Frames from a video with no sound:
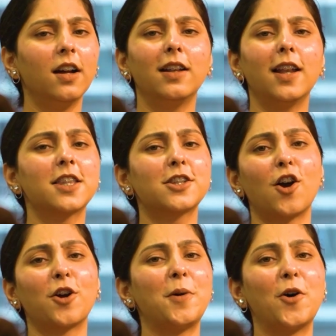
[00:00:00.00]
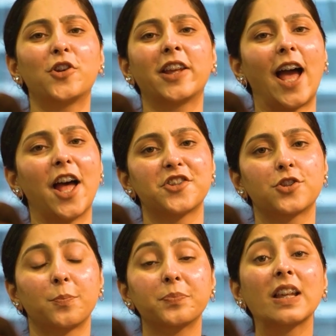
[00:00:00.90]
Let's talk about cash.
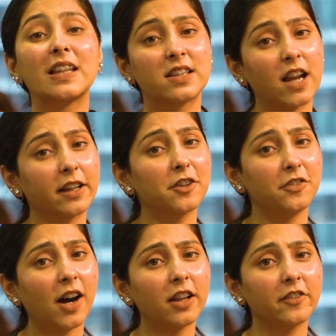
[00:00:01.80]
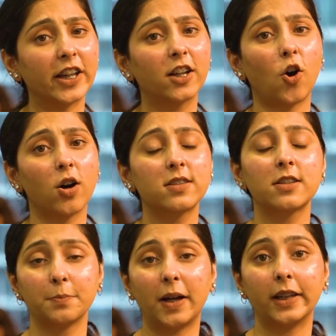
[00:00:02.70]
Studying far away
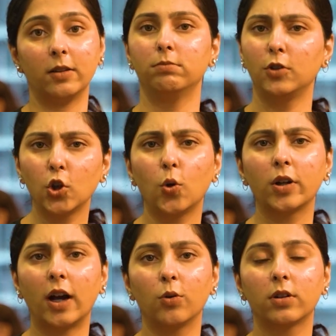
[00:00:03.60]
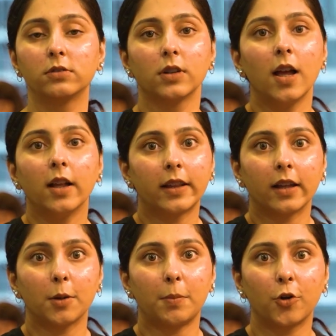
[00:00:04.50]
costs money, no doubt.
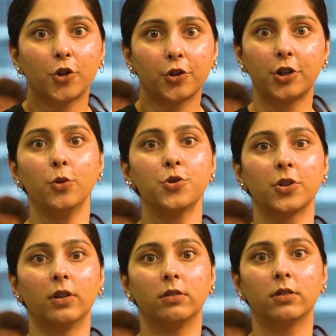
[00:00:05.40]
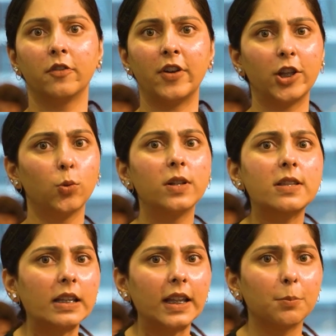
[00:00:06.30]
Think about your tuition, where you will
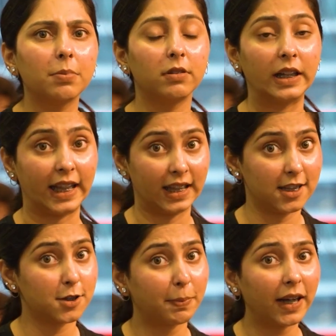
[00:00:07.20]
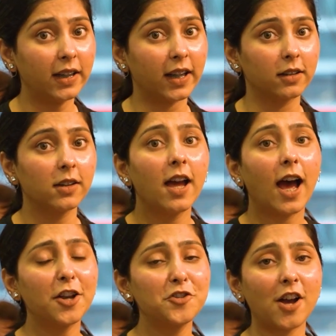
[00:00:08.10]
sleep, daily spending,
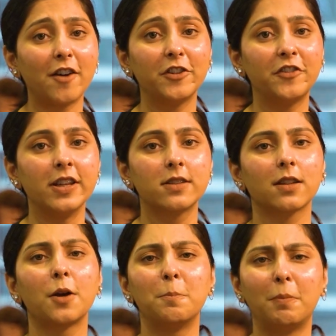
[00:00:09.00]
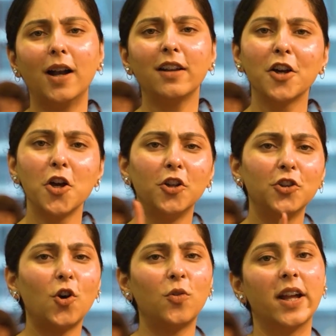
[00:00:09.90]
and travel fees. But
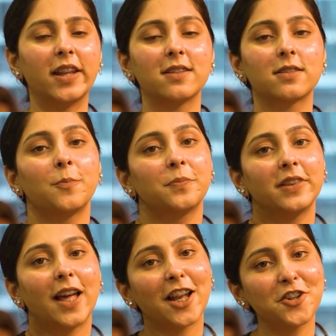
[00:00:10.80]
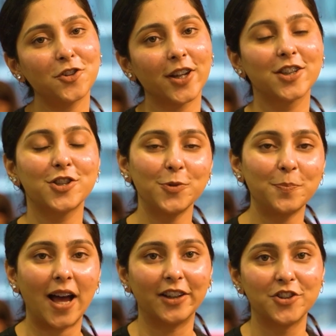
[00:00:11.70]
no worries, there are tricks to
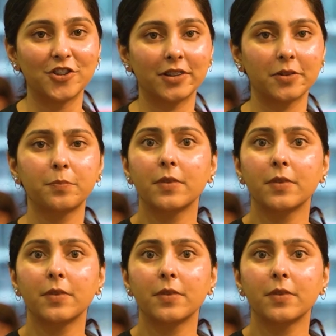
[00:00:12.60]
manage it.